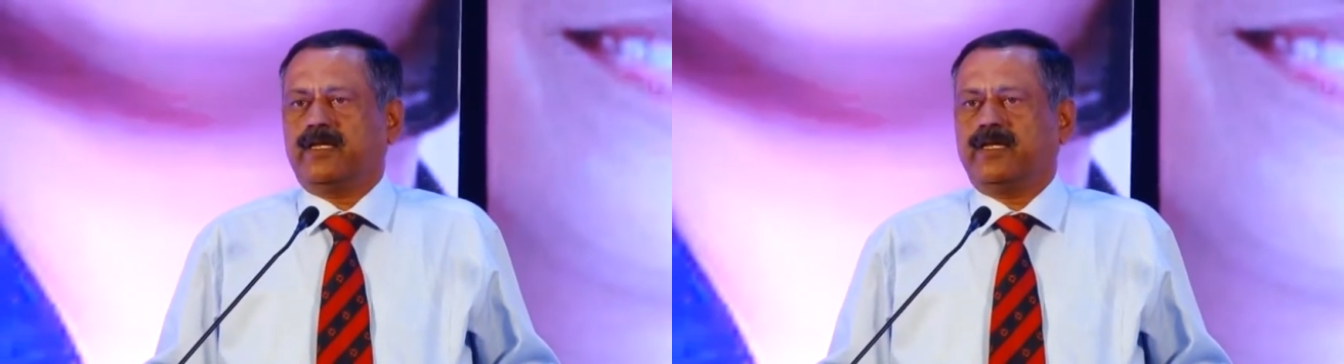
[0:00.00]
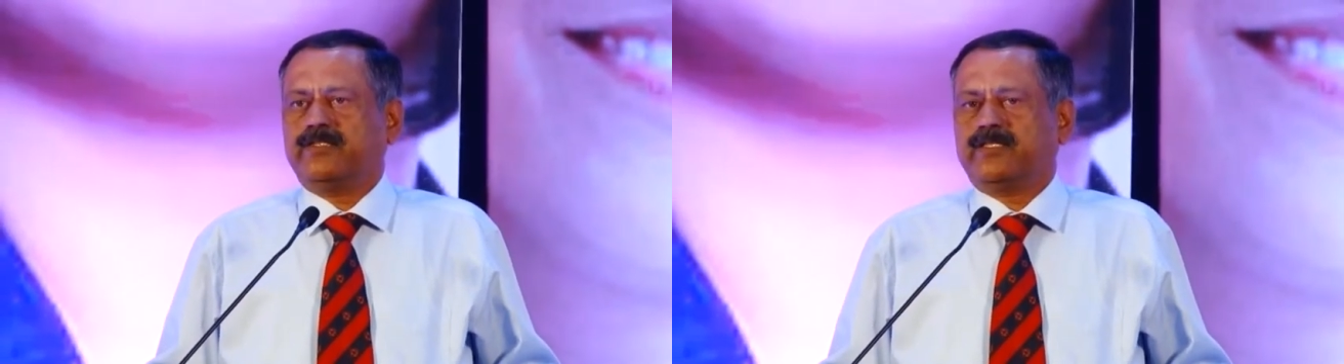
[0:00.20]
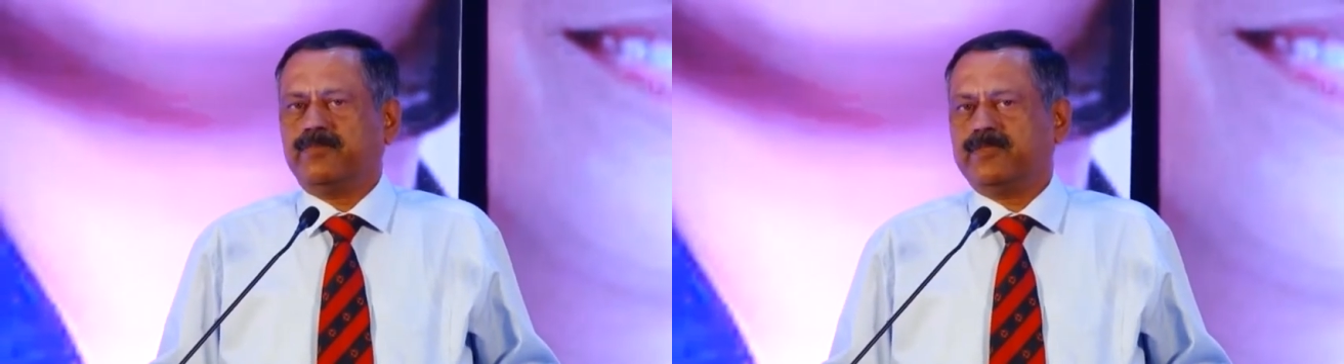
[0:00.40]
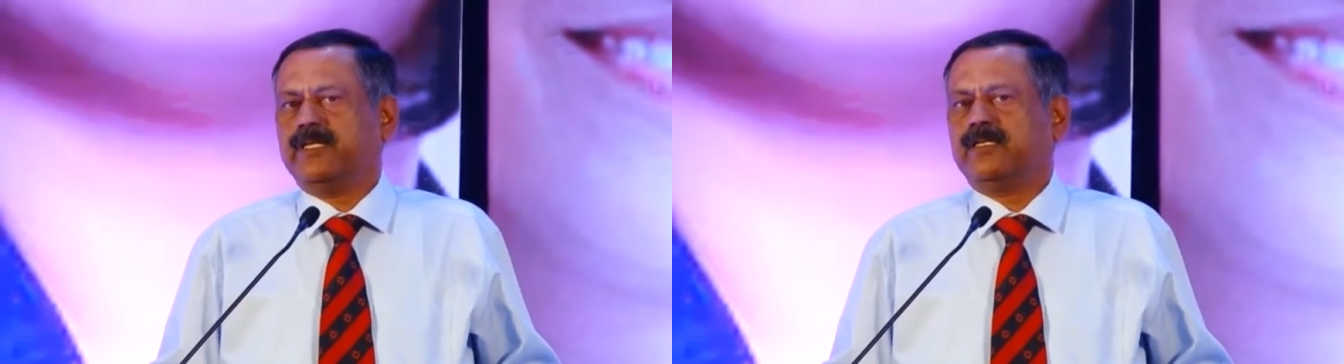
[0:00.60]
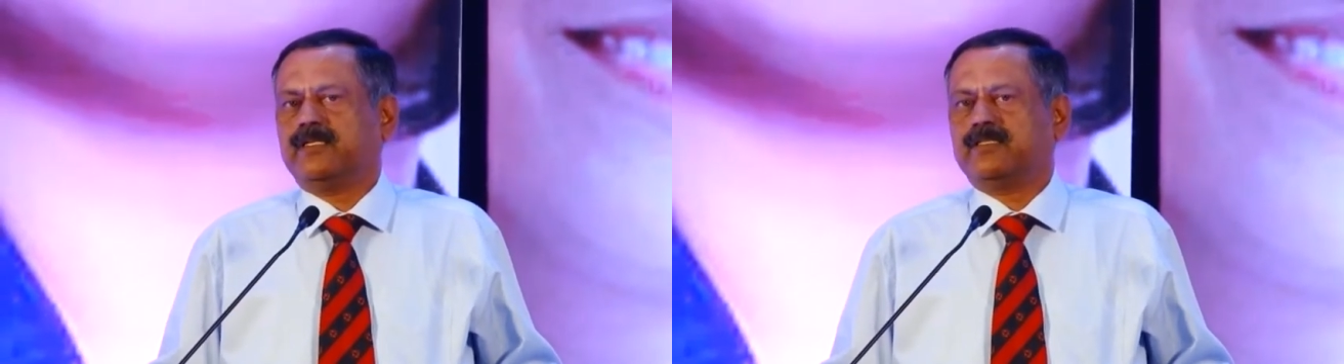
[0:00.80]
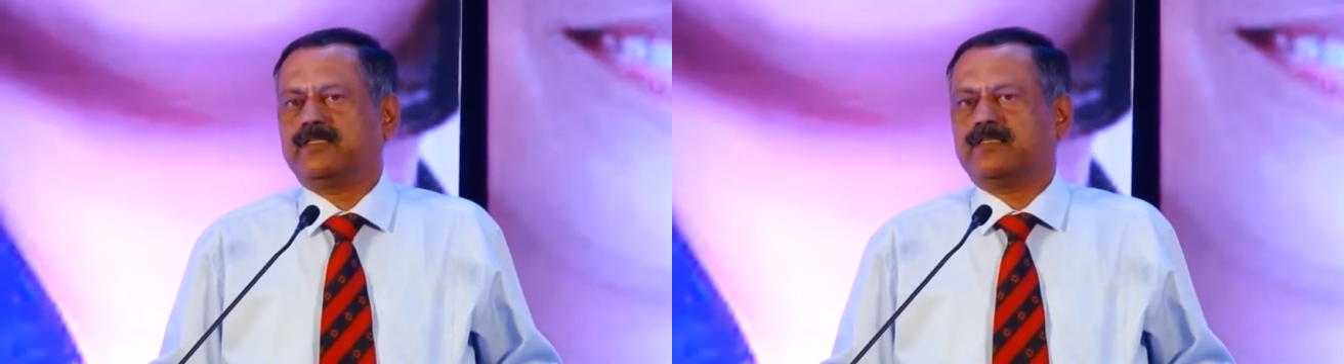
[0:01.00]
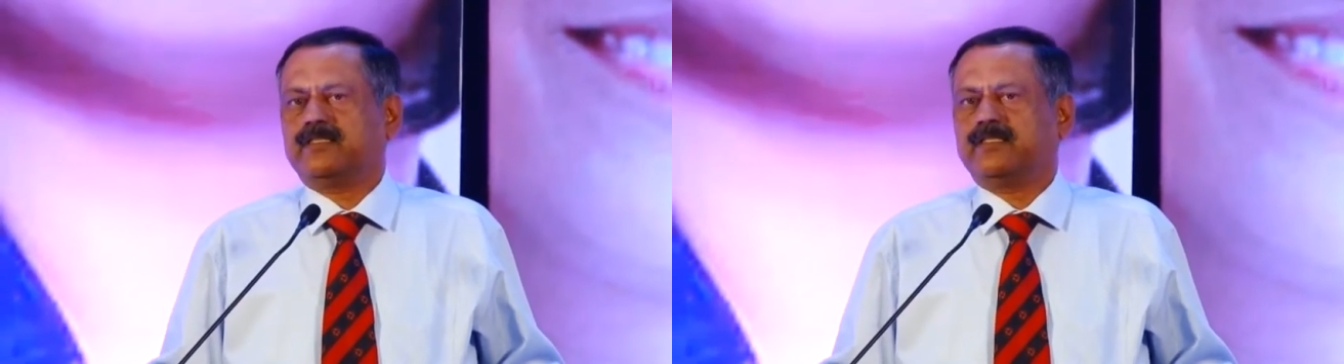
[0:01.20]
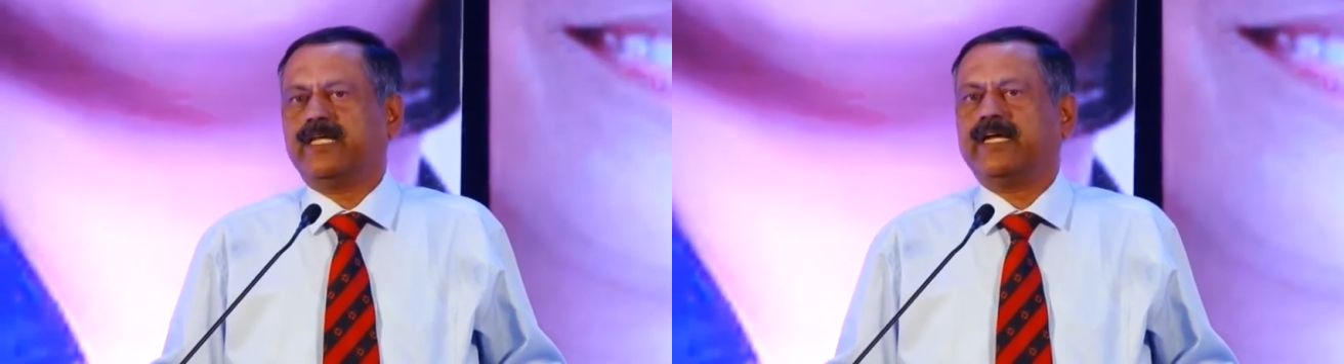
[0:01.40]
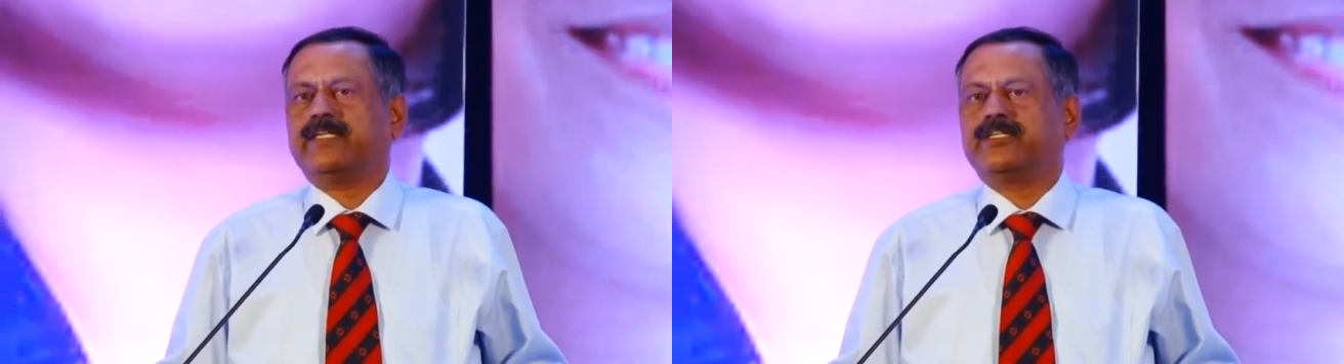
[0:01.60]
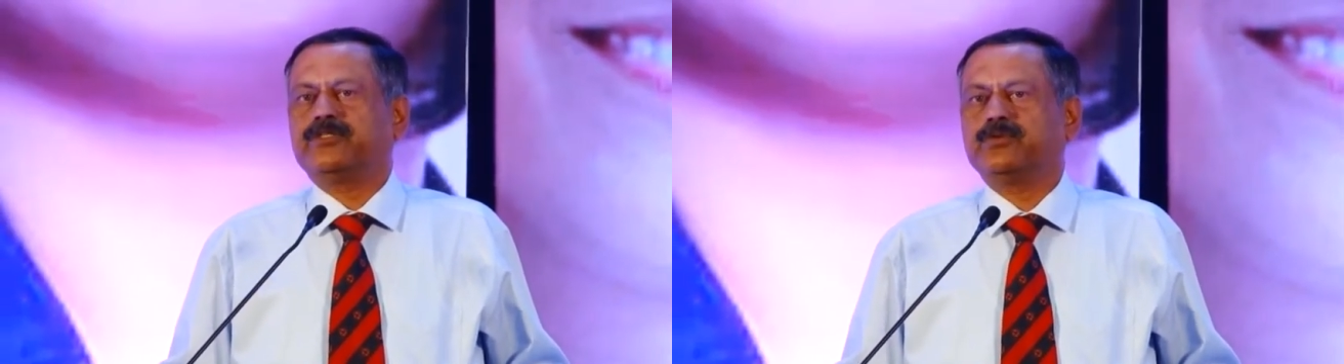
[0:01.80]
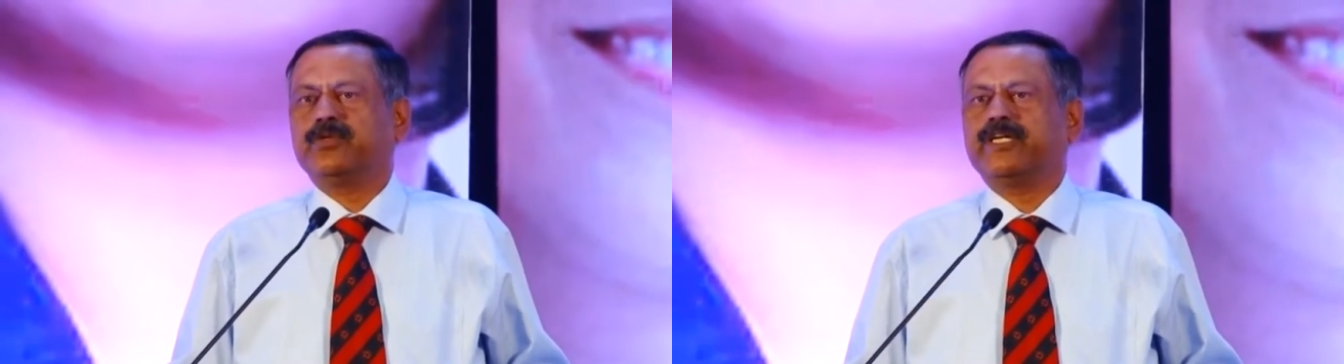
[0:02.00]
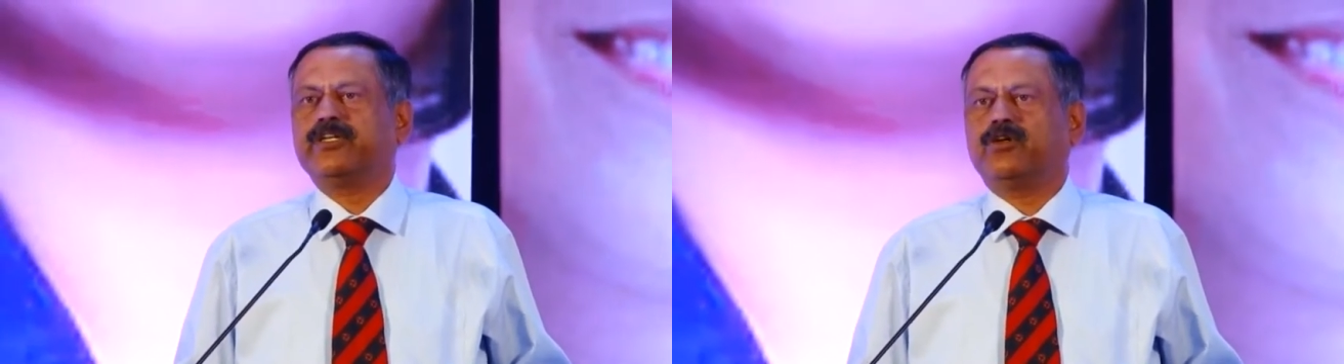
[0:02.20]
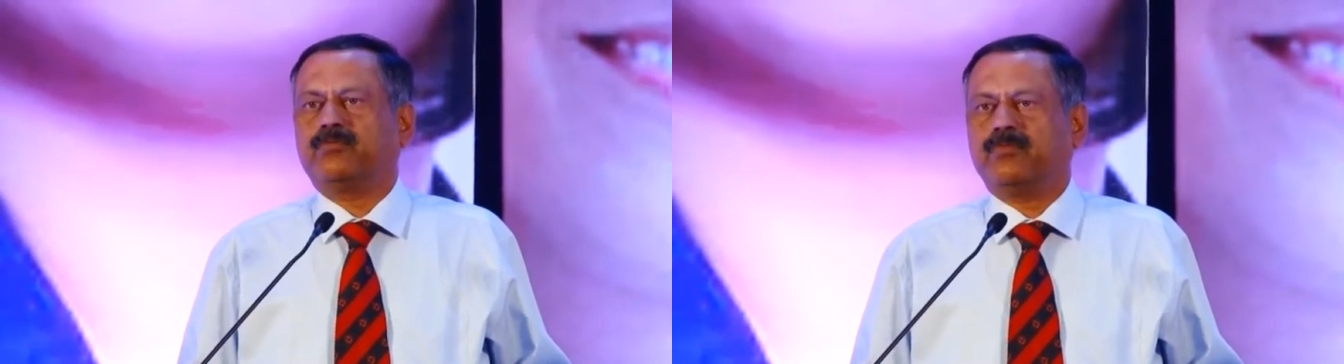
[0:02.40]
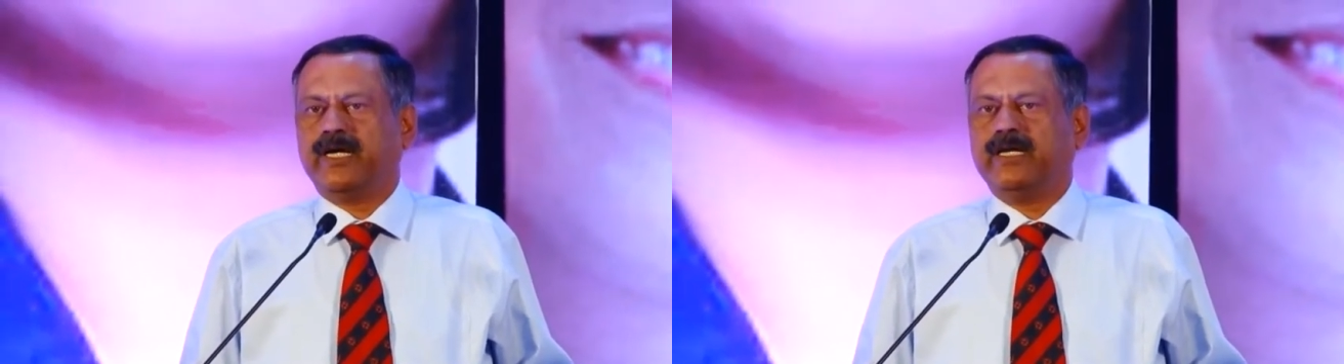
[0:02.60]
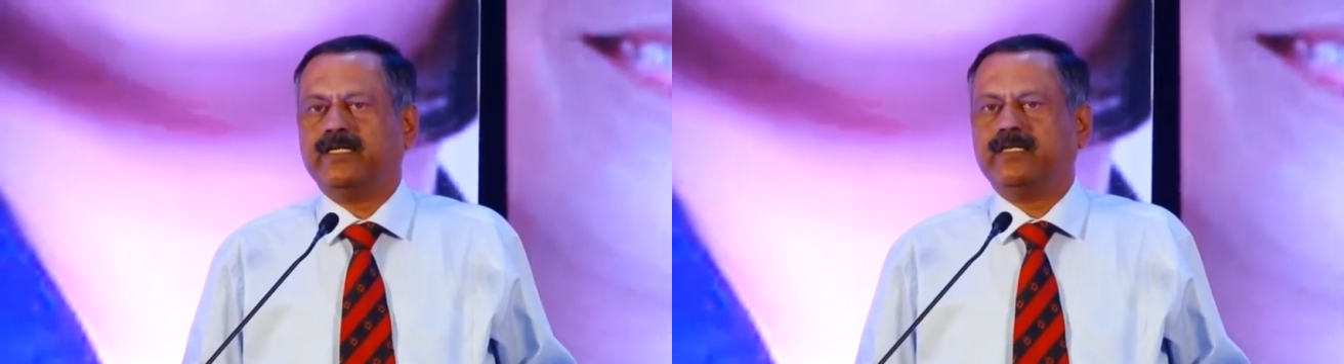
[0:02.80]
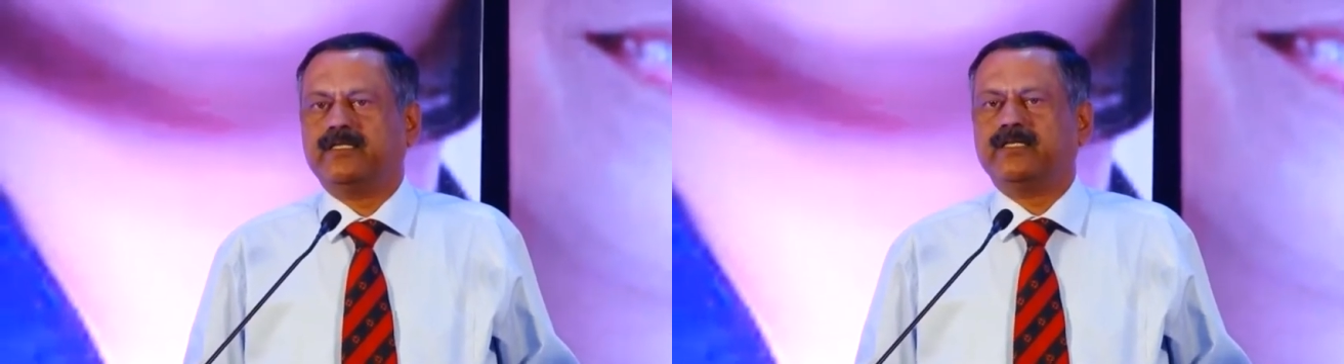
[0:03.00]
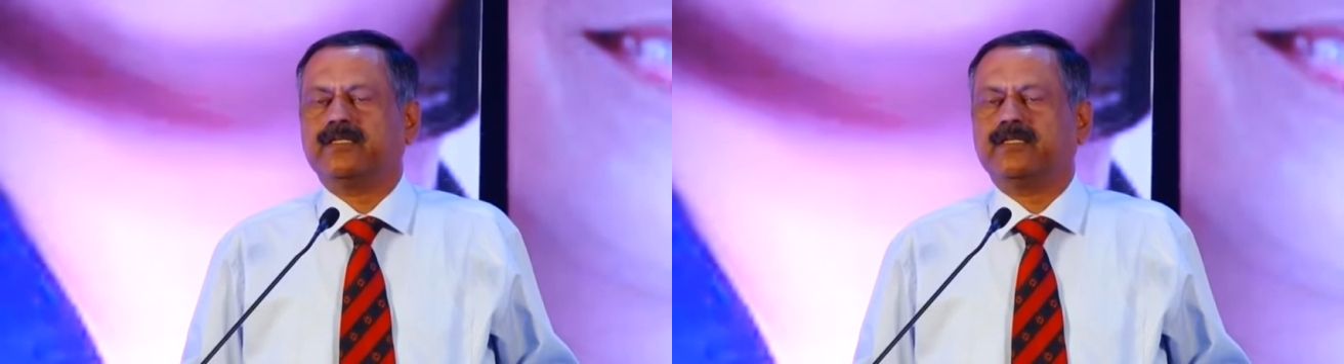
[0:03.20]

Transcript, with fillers: is something that you in your mind,